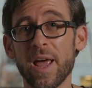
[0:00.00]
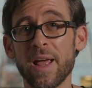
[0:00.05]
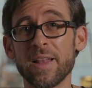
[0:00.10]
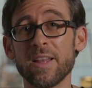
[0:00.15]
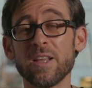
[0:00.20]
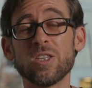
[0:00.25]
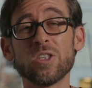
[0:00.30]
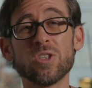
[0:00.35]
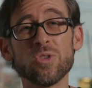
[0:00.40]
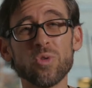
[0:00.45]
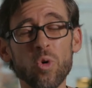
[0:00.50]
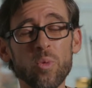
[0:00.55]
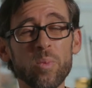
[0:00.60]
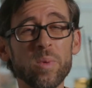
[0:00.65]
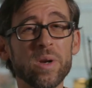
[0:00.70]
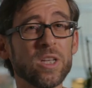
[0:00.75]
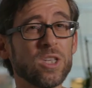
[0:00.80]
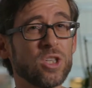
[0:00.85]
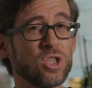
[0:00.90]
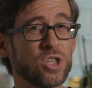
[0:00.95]
and it's
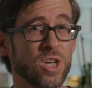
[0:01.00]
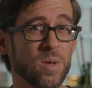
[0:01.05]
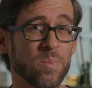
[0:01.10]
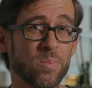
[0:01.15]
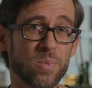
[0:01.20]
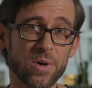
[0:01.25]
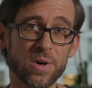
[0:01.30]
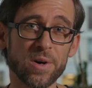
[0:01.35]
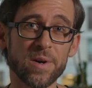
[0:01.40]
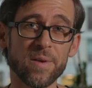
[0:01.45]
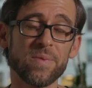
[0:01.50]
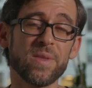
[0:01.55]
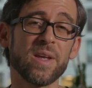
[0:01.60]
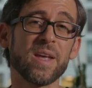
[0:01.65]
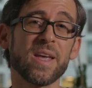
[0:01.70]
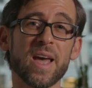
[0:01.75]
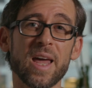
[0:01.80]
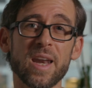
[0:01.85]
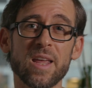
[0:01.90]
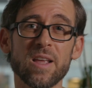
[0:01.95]
normally cheaper
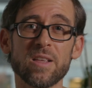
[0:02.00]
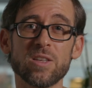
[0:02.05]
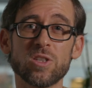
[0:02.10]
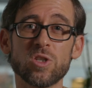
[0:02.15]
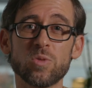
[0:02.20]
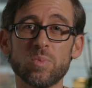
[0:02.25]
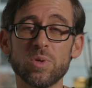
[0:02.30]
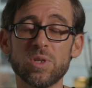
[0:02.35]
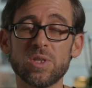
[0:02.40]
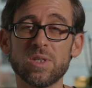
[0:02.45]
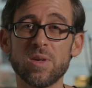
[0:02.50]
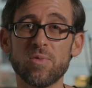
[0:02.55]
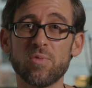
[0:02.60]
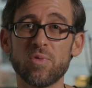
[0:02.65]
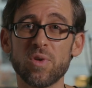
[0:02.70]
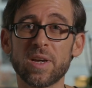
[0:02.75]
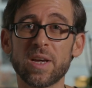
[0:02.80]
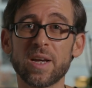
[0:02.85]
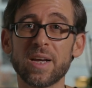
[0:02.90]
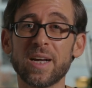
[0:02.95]
than getting the
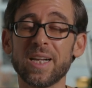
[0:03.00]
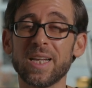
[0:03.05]
specific